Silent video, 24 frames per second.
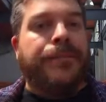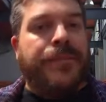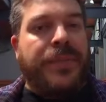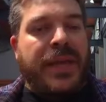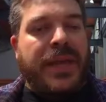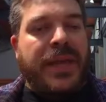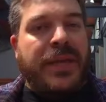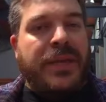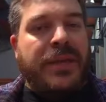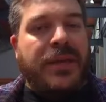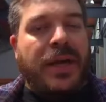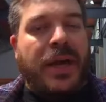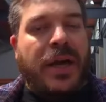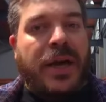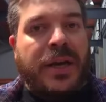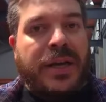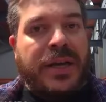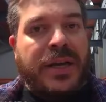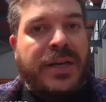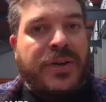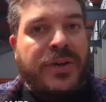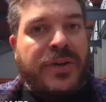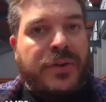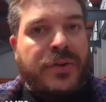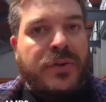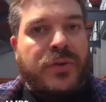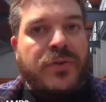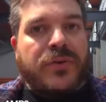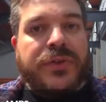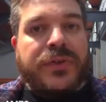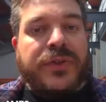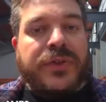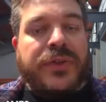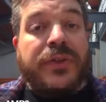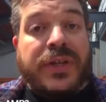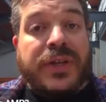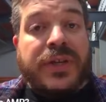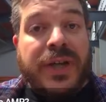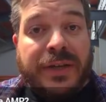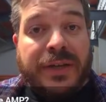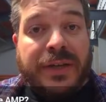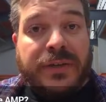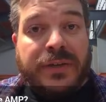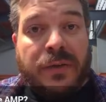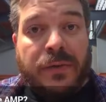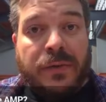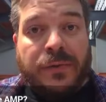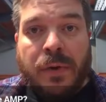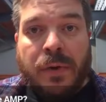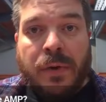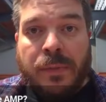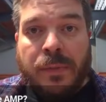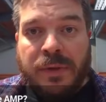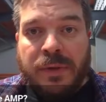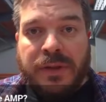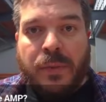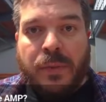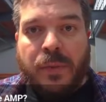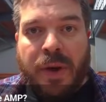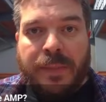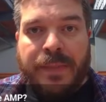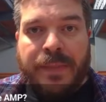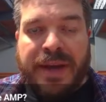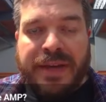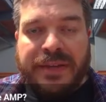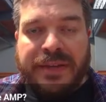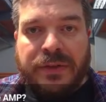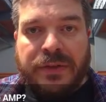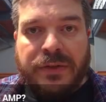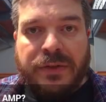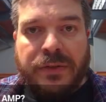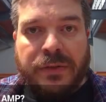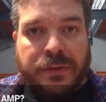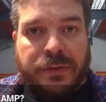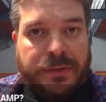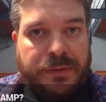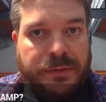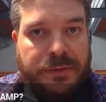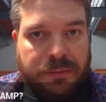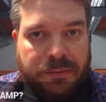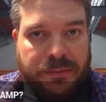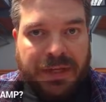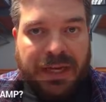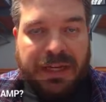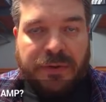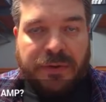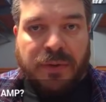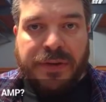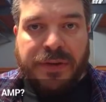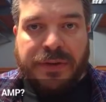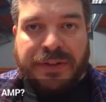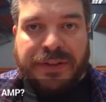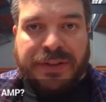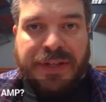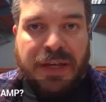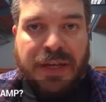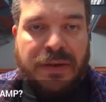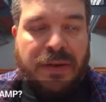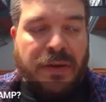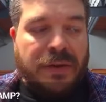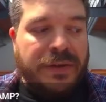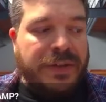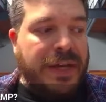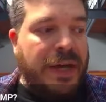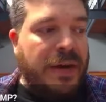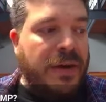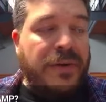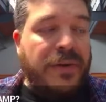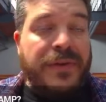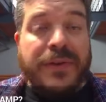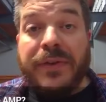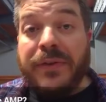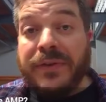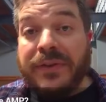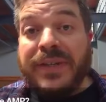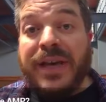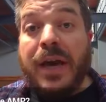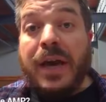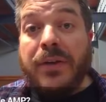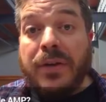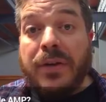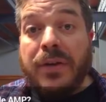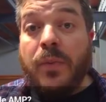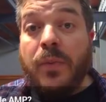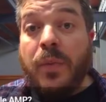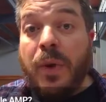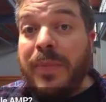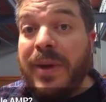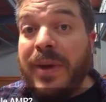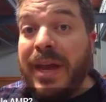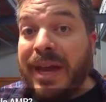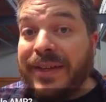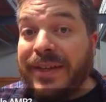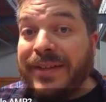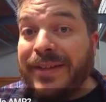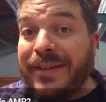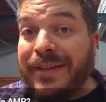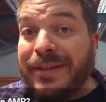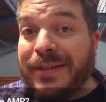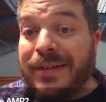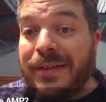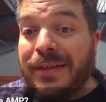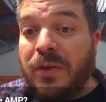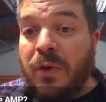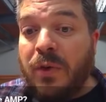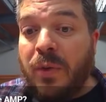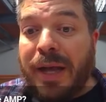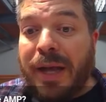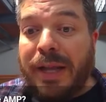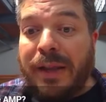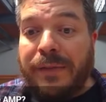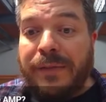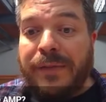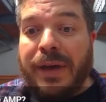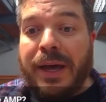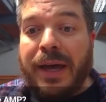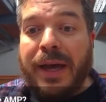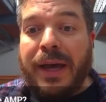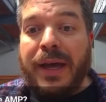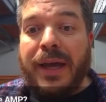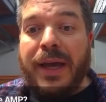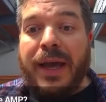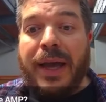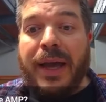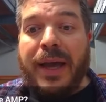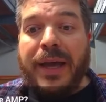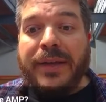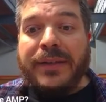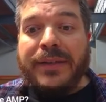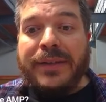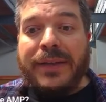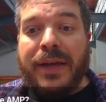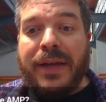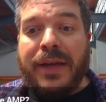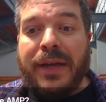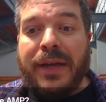in your Google Search Console, formerly Webmaster Tools. That's where you'll see those errors. It'll tell you what pages qualify as,